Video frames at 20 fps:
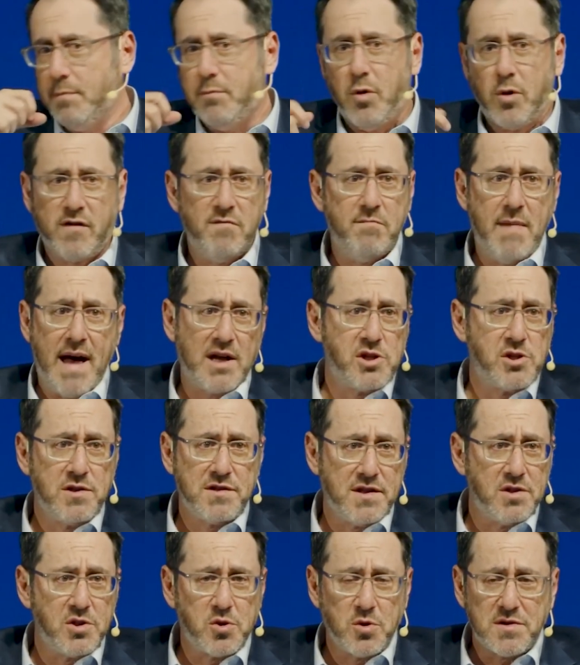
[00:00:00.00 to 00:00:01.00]
book of
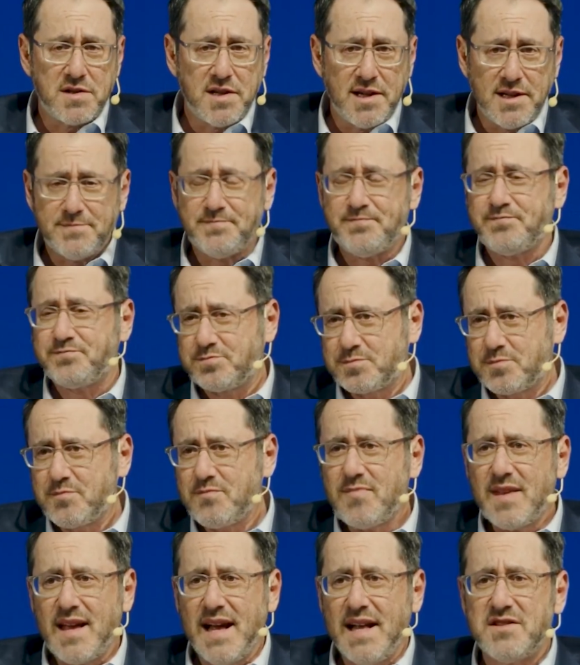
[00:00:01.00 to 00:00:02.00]
matches interesting.
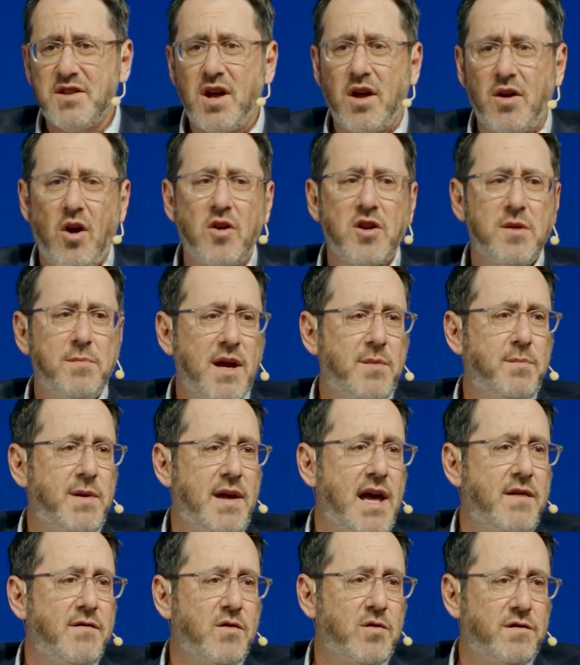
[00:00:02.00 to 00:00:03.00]
It's not hard to make
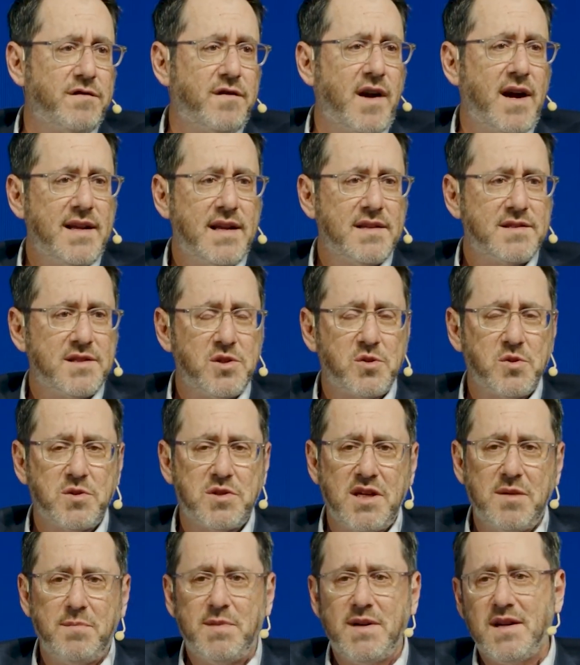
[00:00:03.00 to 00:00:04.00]
behavioral finance
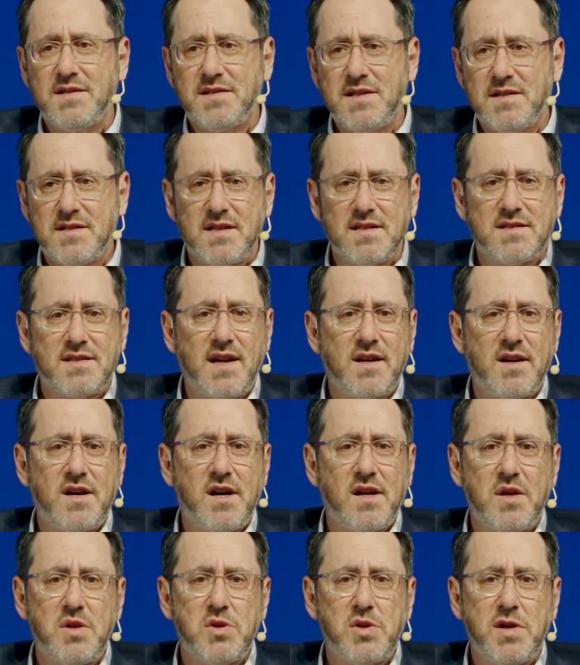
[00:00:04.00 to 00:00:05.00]
interesting because it's the
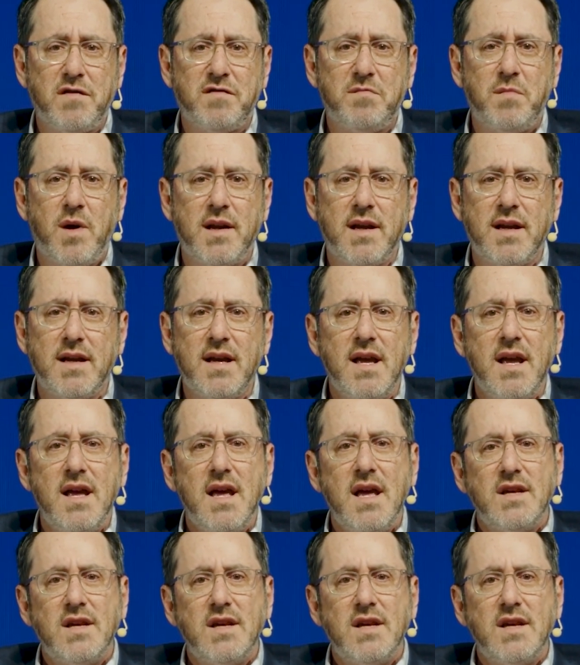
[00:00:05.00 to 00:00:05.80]
psychology of money.